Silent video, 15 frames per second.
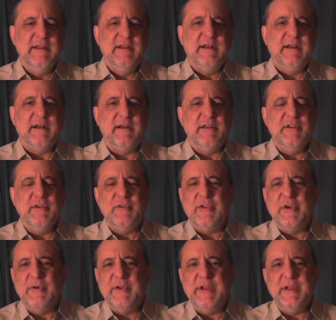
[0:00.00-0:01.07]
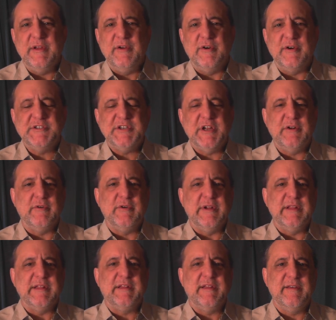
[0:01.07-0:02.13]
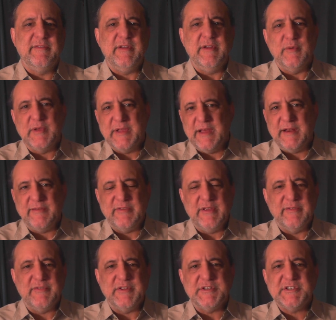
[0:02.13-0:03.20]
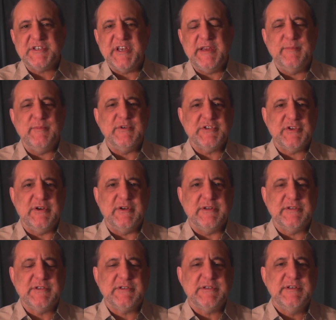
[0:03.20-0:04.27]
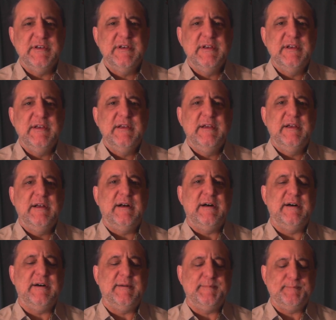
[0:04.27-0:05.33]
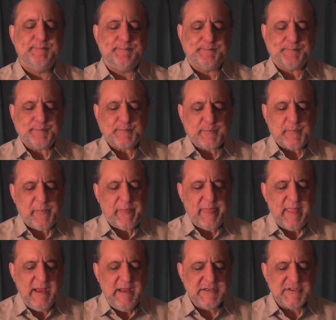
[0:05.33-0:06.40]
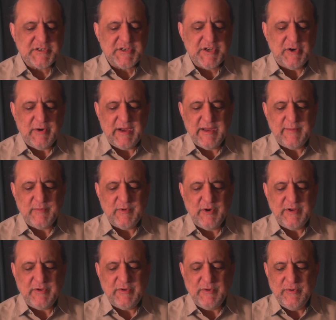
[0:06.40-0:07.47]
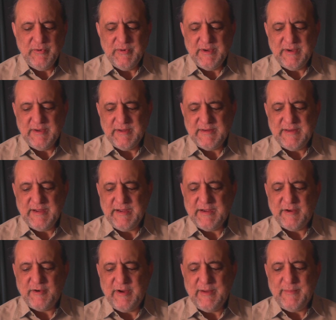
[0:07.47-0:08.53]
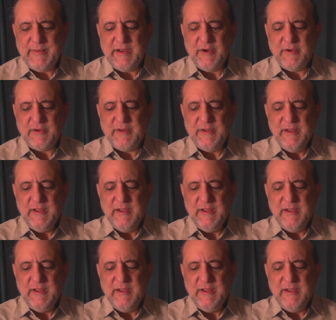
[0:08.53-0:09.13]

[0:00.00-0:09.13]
Newtonian or general relativity will kind of give the same results. And so I'm going to diagram out